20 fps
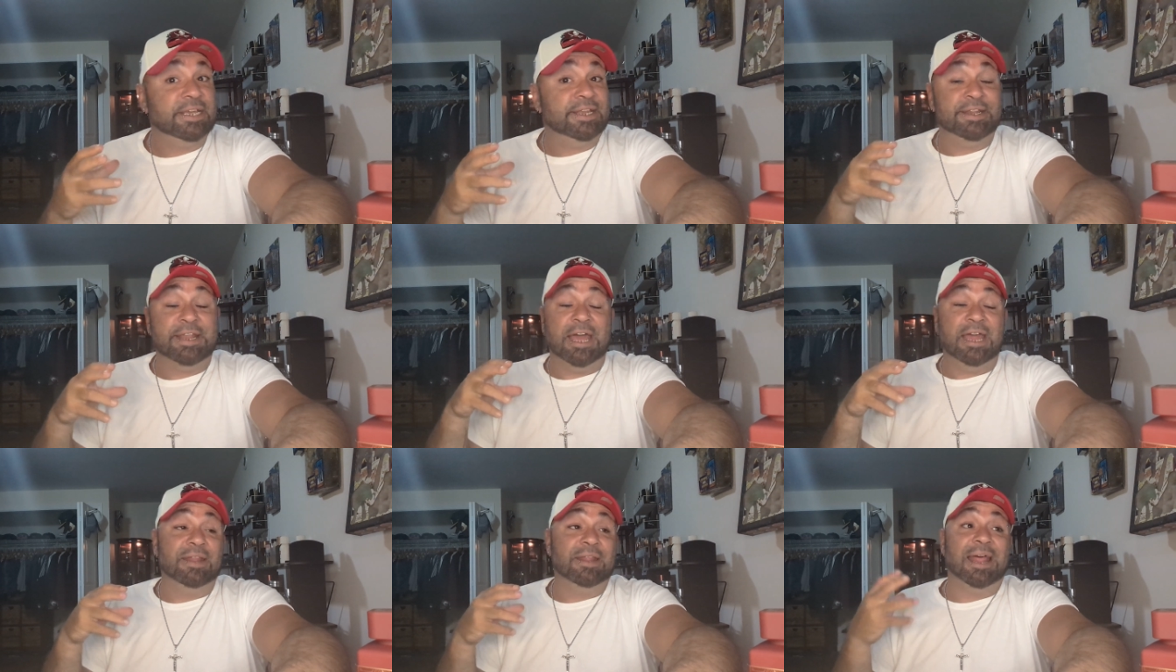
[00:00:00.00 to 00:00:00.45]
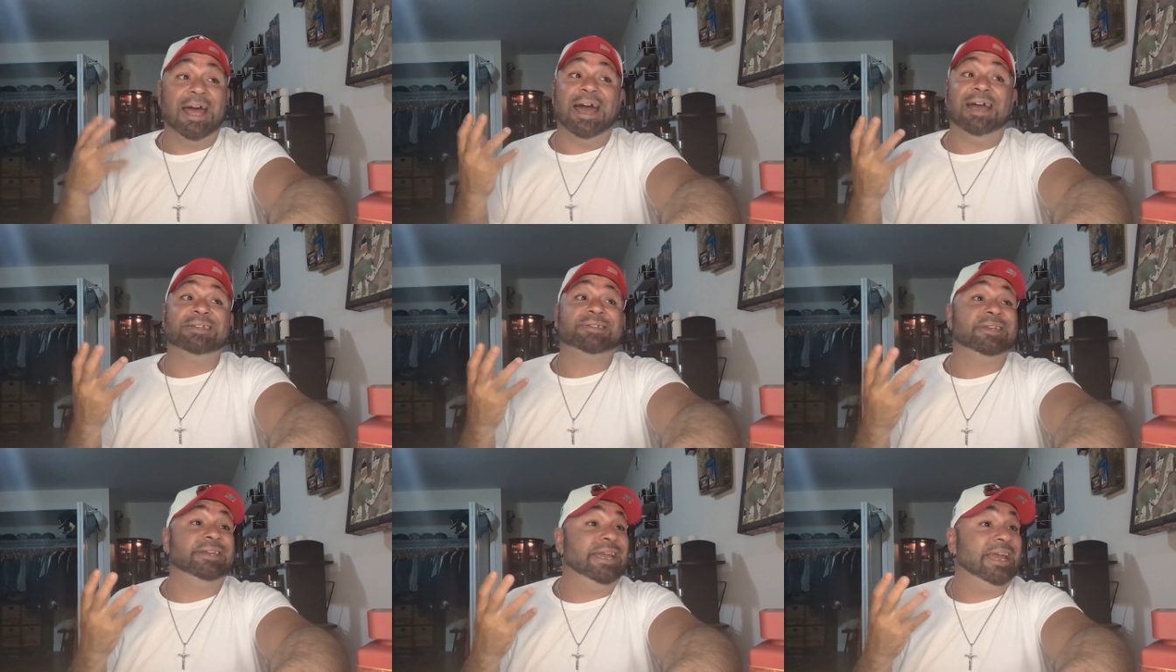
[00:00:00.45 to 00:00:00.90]
And that
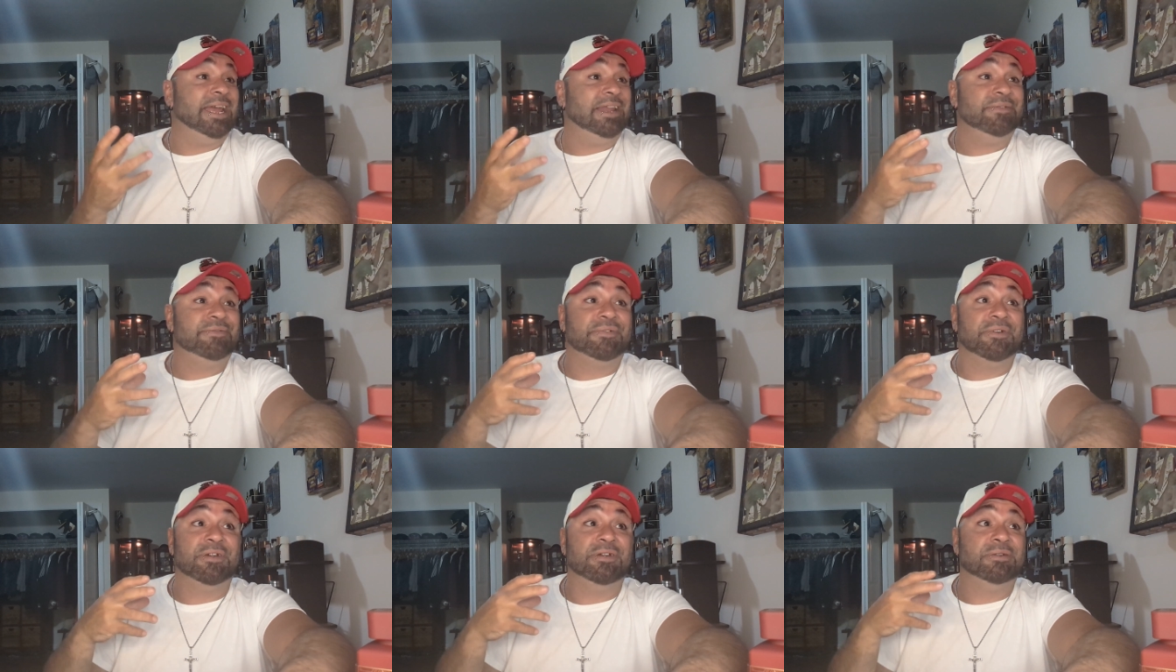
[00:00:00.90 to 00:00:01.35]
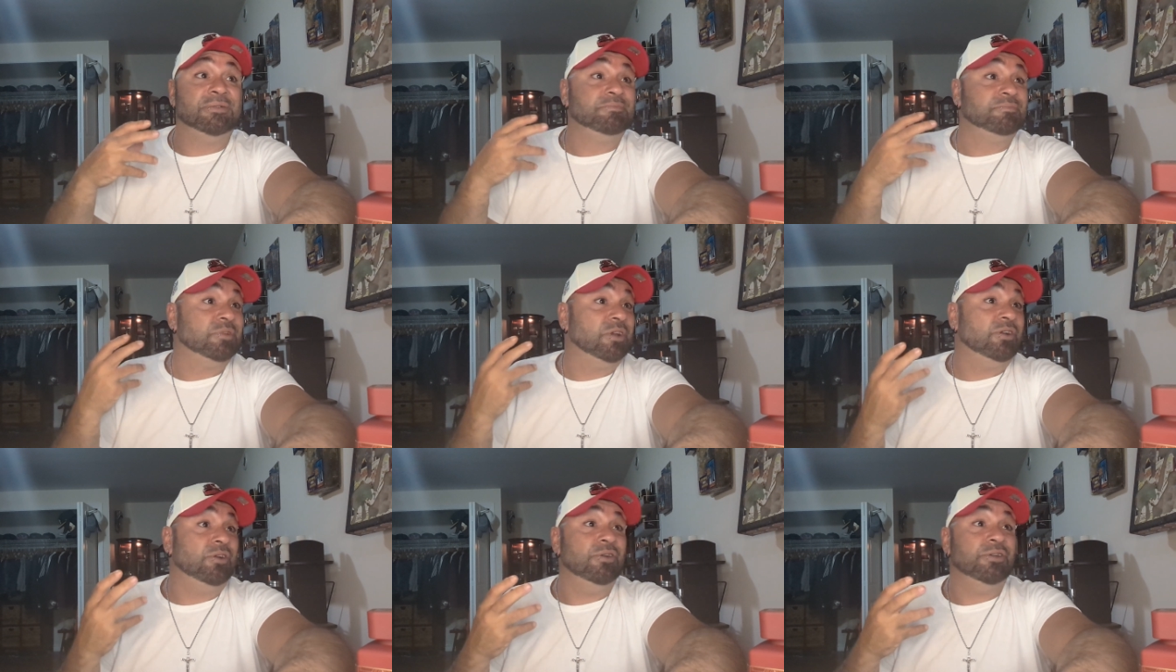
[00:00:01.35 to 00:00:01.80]
lasts again for
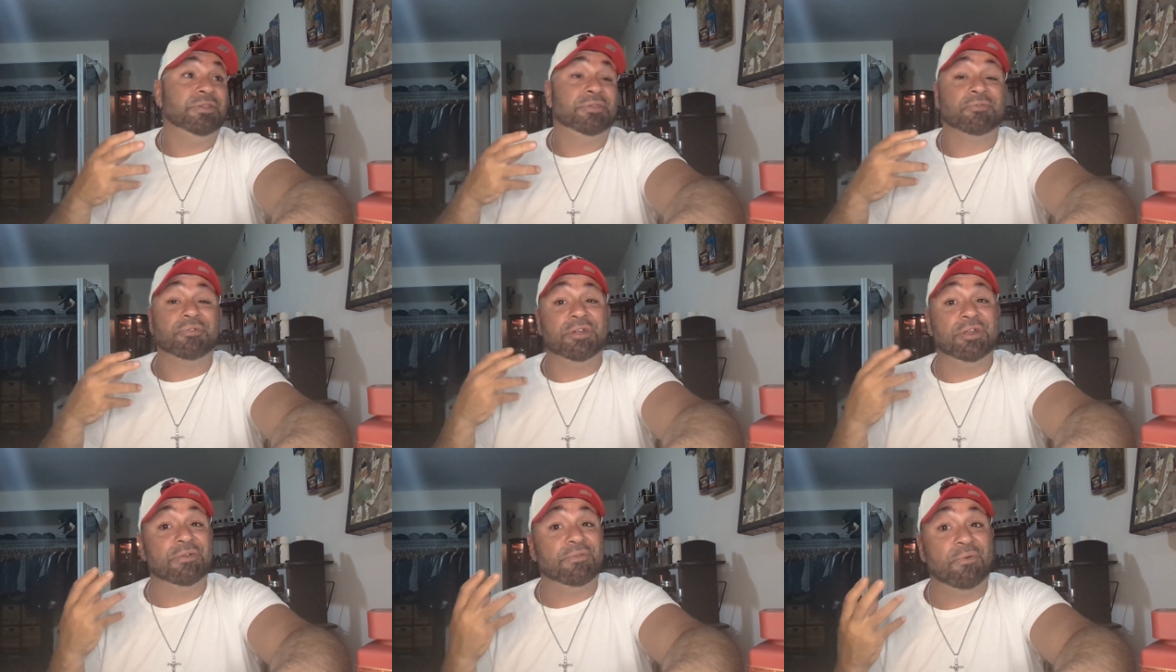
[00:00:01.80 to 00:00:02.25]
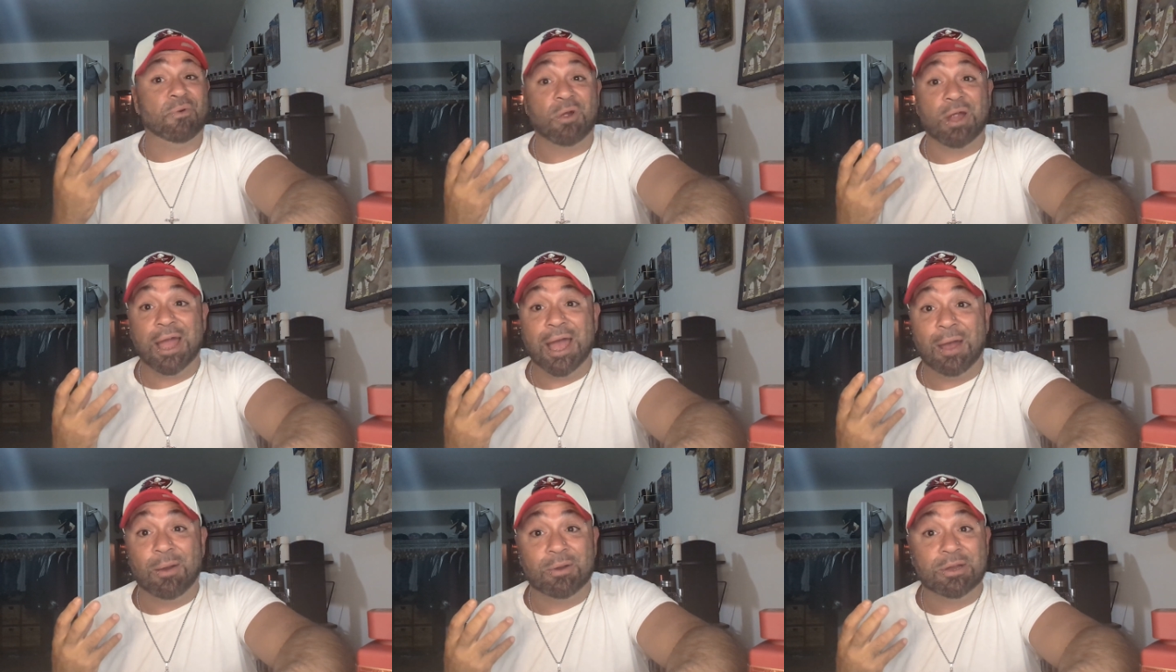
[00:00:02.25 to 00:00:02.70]
a good three or four
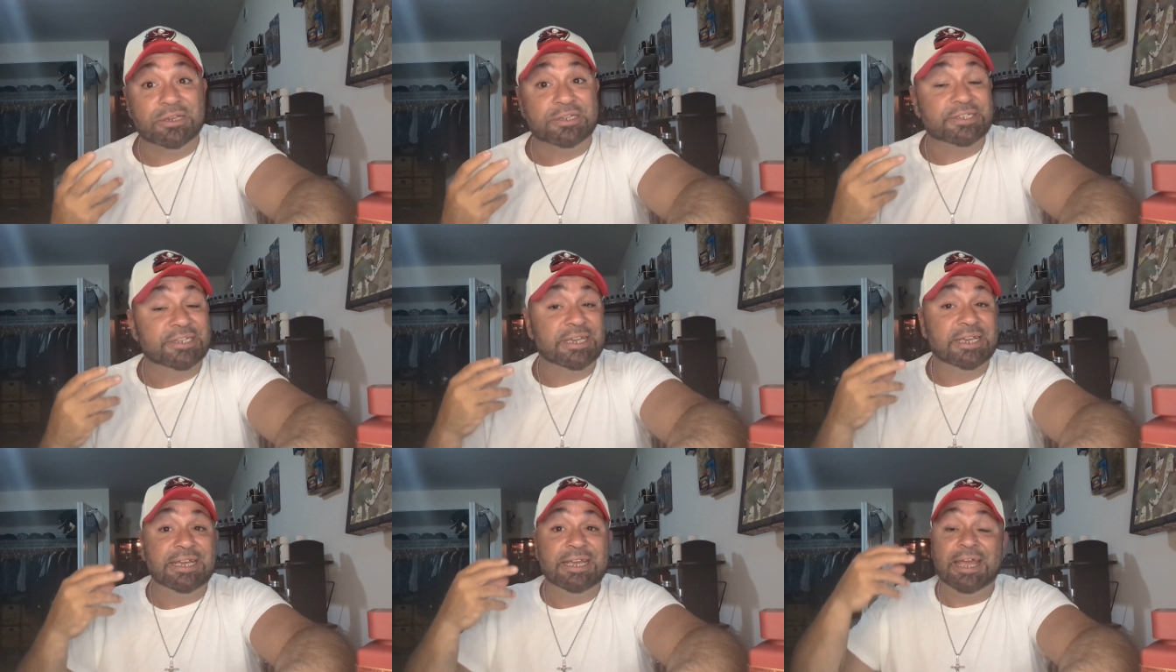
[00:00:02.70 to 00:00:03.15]
hours.